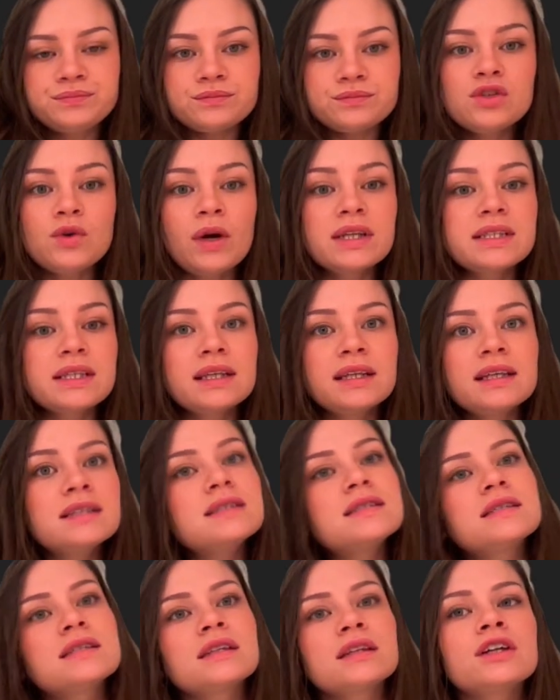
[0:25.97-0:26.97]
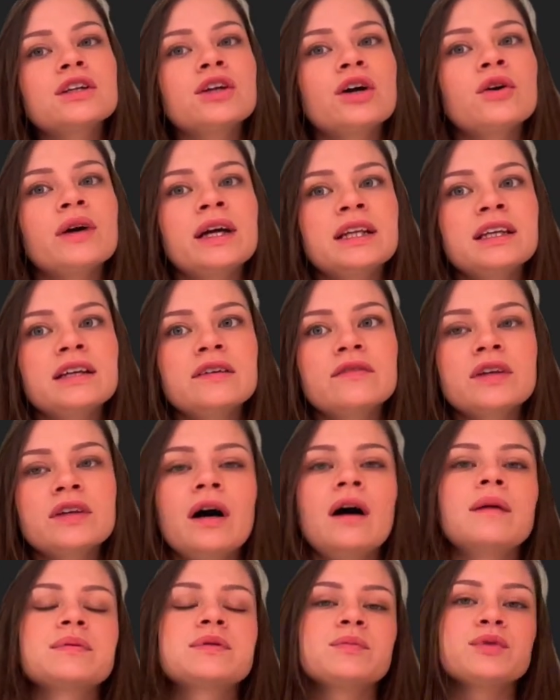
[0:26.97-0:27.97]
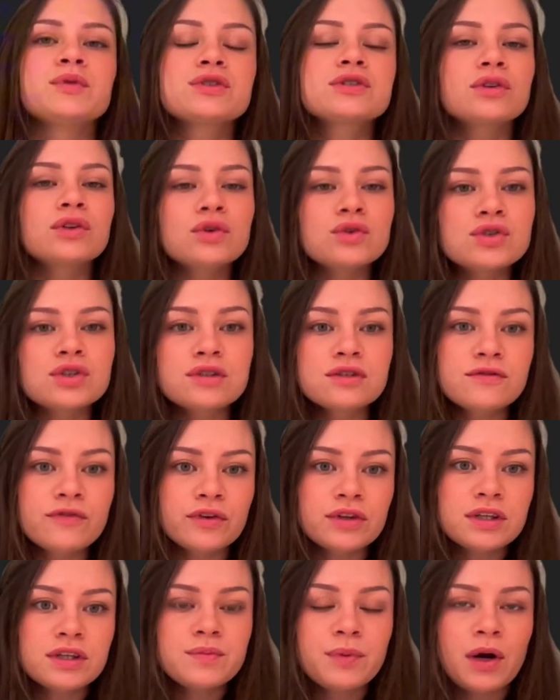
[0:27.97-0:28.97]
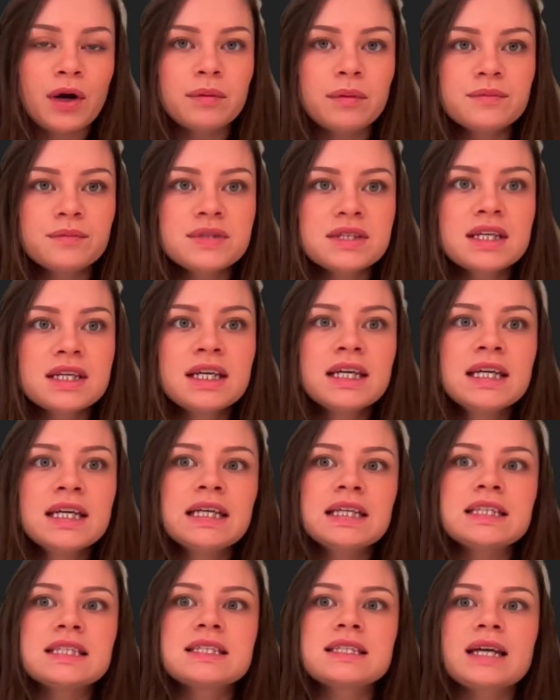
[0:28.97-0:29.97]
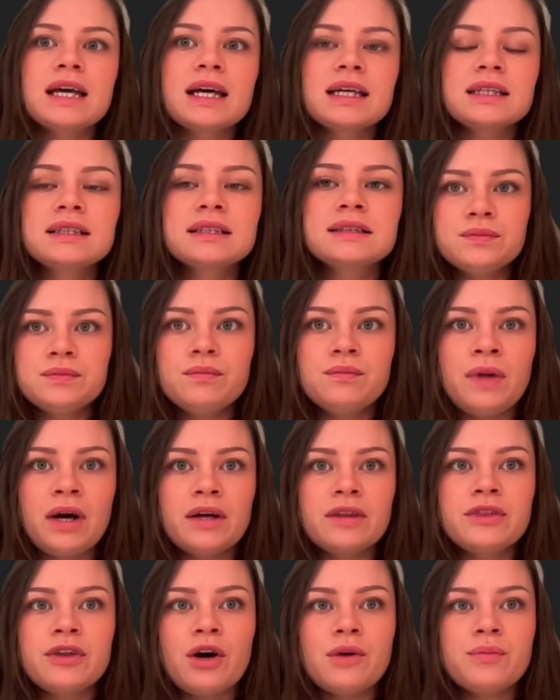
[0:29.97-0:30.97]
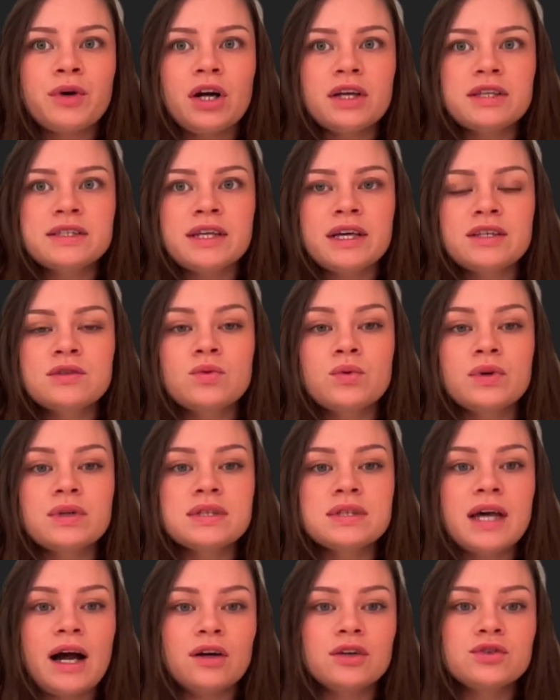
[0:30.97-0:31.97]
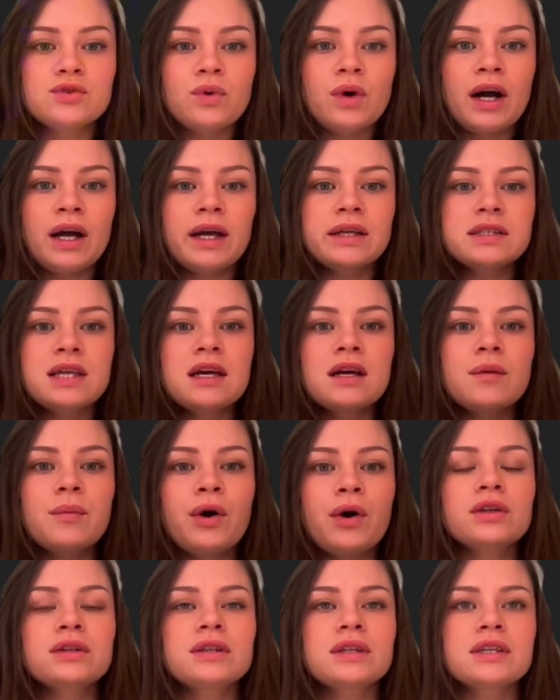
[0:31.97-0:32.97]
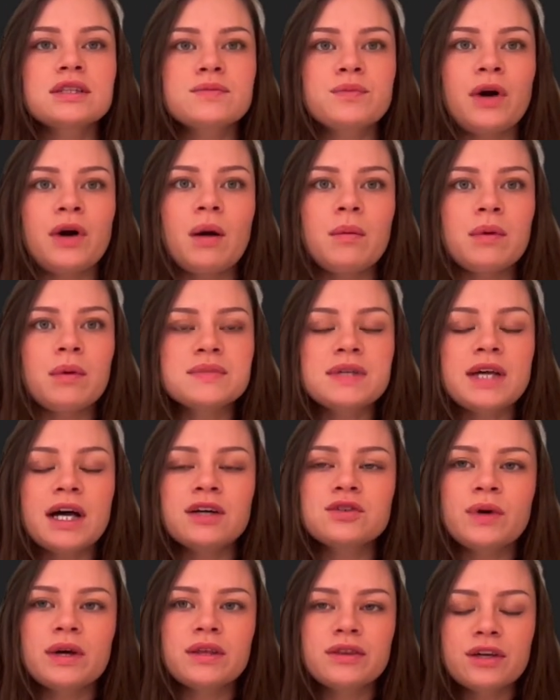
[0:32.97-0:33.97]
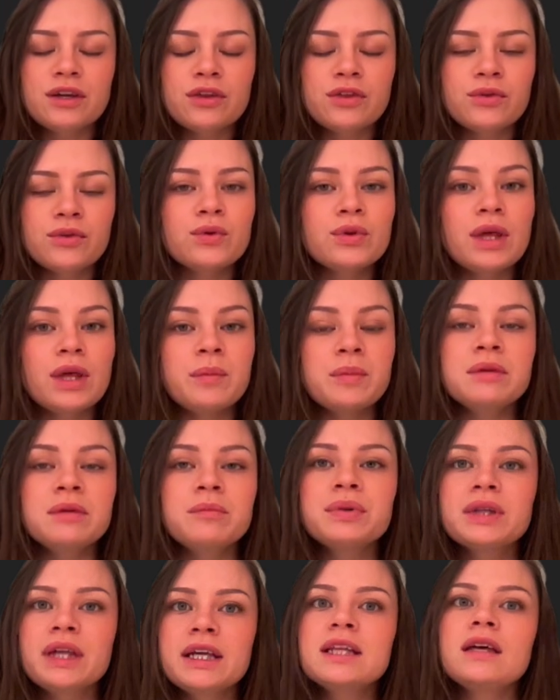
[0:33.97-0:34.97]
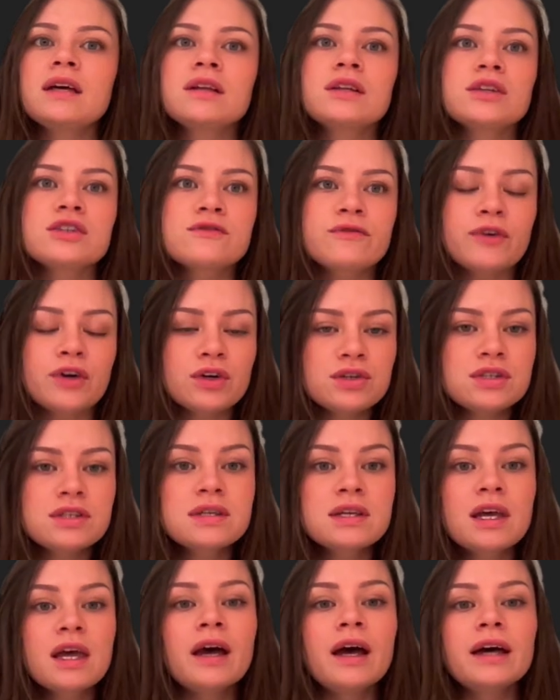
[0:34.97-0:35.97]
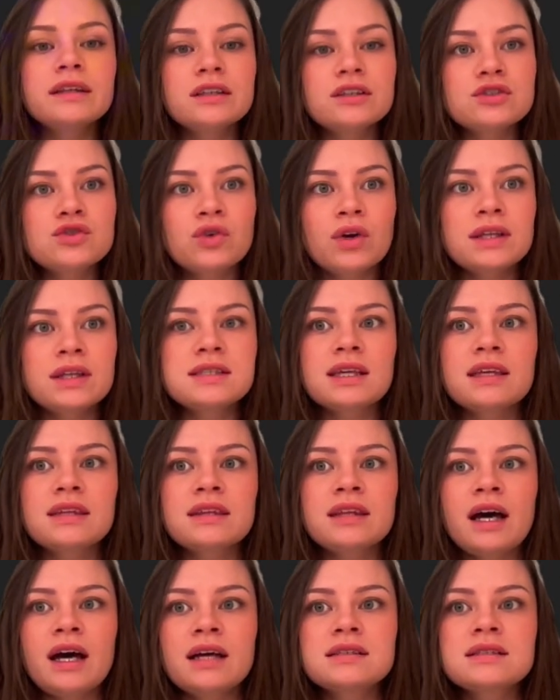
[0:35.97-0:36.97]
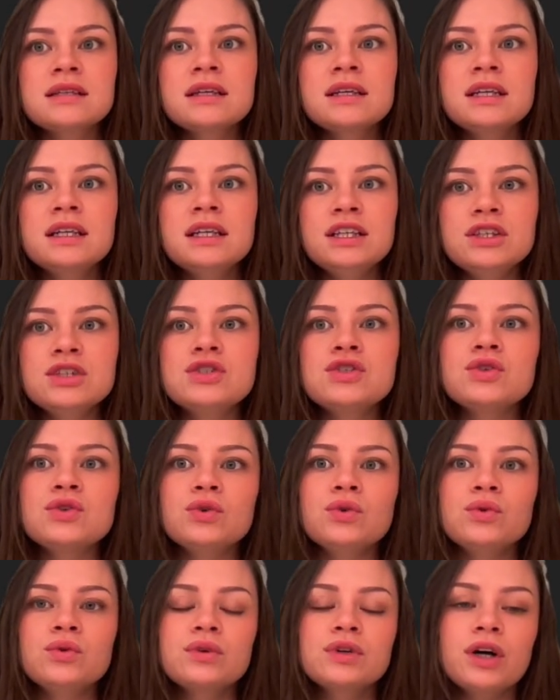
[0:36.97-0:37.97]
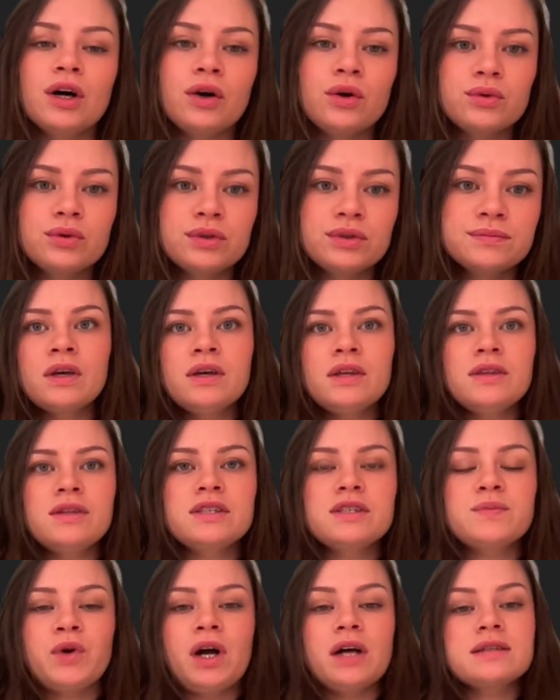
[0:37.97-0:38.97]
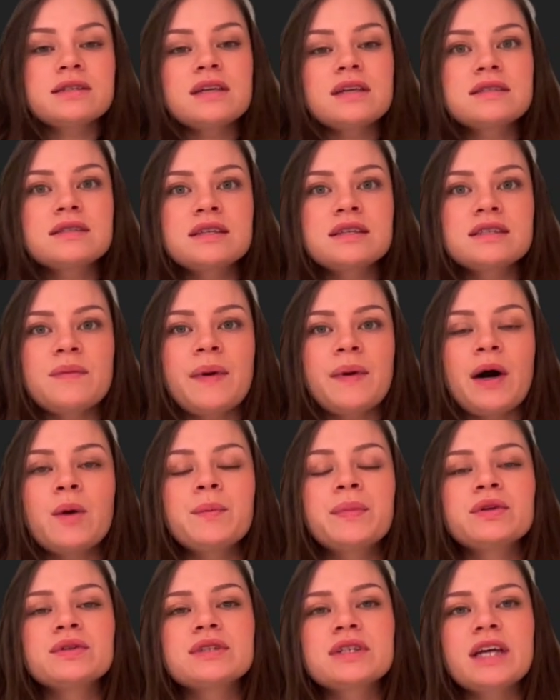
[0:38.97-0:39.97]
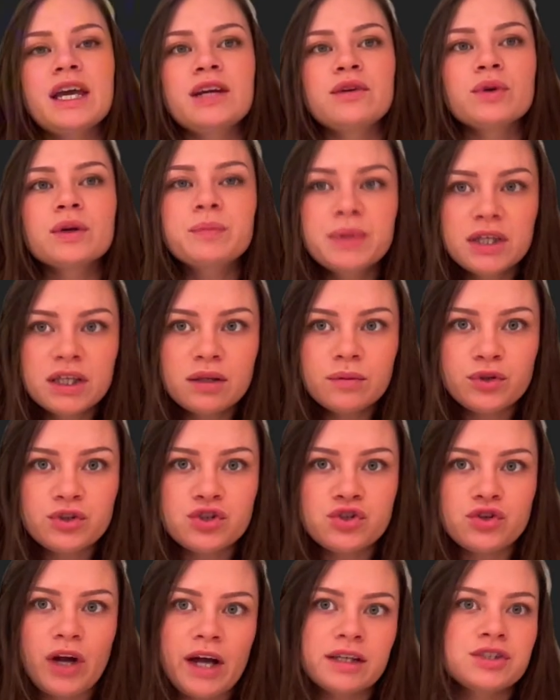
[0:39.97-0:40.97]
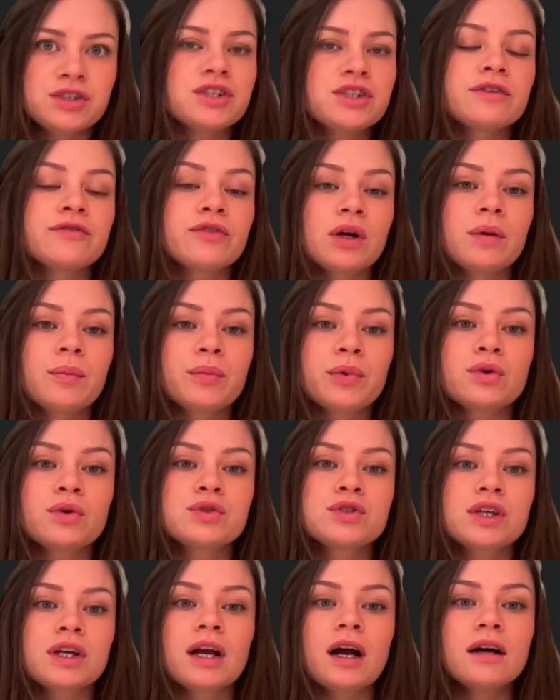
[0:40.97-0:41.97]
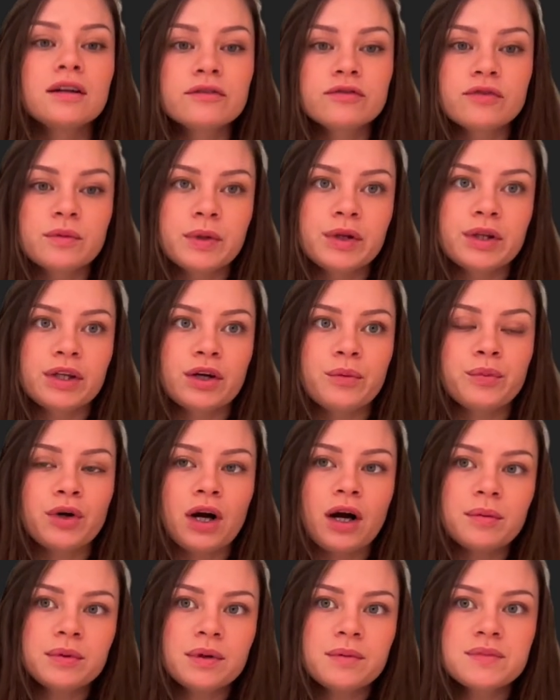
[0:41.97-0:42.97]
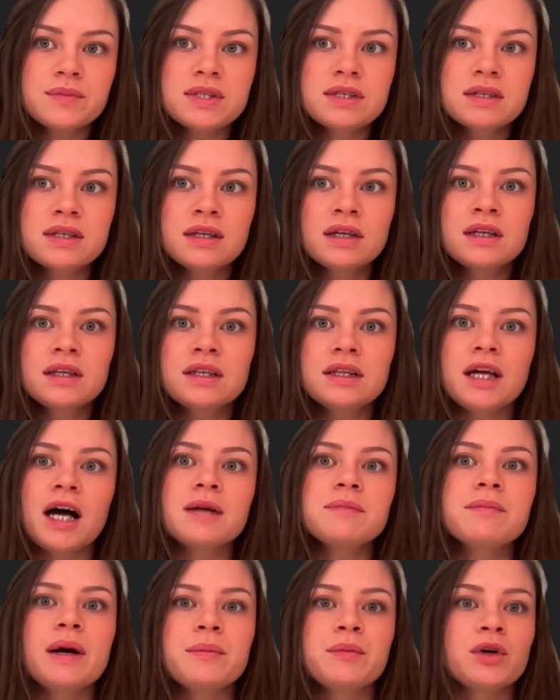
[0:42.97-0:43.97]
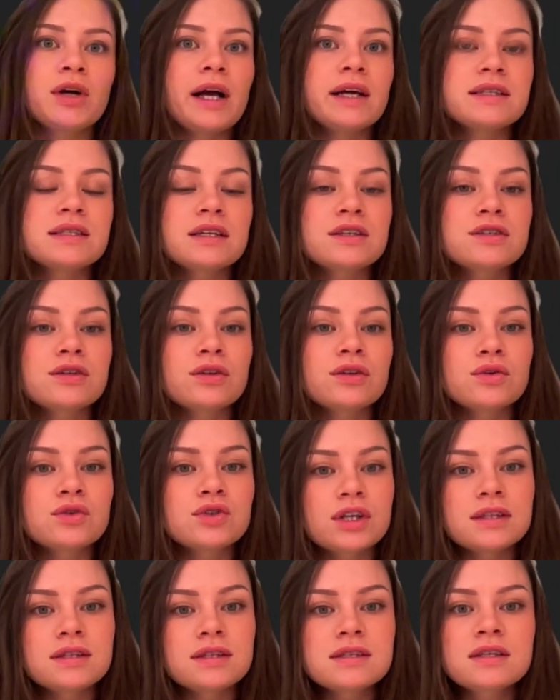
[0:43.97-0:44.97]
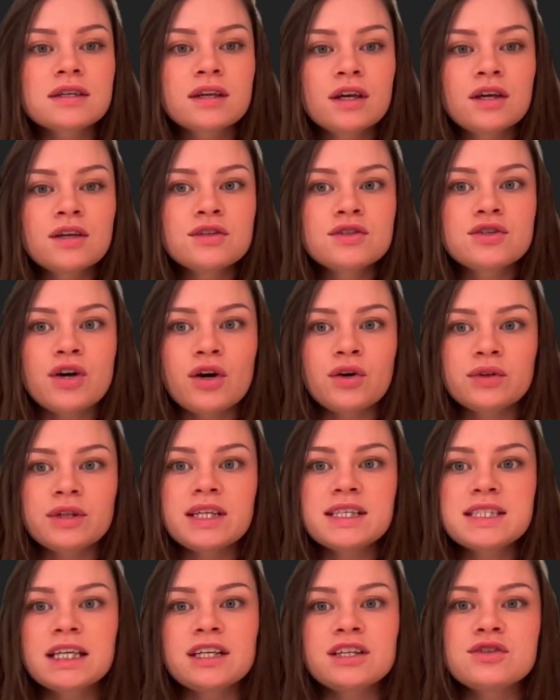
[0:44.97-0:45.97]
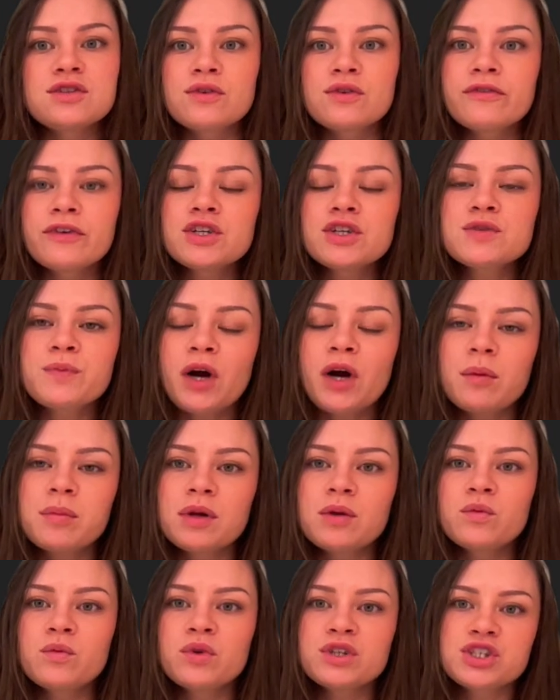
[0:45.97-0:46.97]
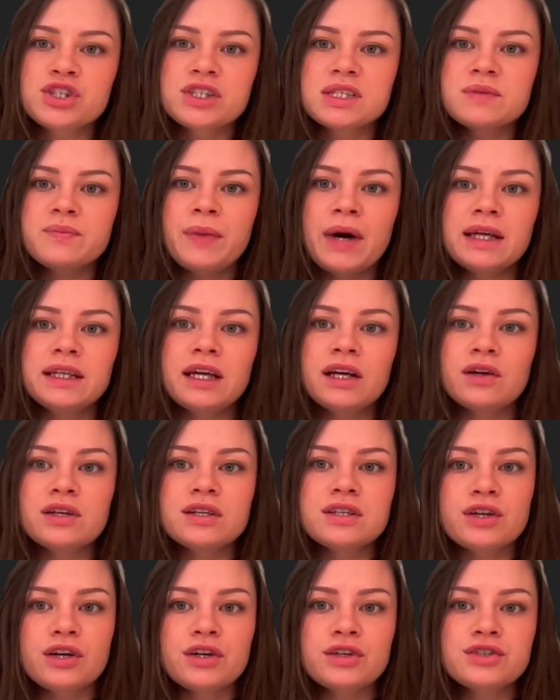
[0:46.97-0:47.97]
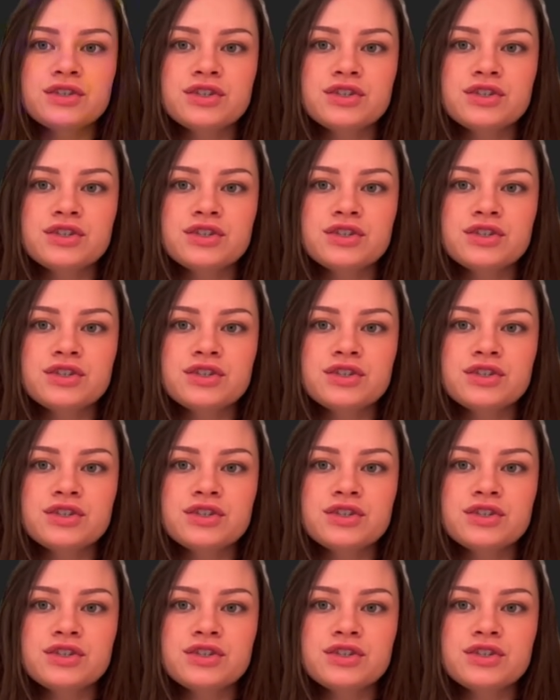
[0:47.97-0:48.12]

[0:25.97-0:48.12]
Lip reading: I didn't instantly know any of the optimal solutions for these problems. Instead, my thought process was, how do I take apart these problems? How do I think through them in plain English first, and then translate that into code? This process is about building a repeatable strategy for approaching unfamiliar problems, not memorizing solutions. So let's get into the first problem, which is binary search.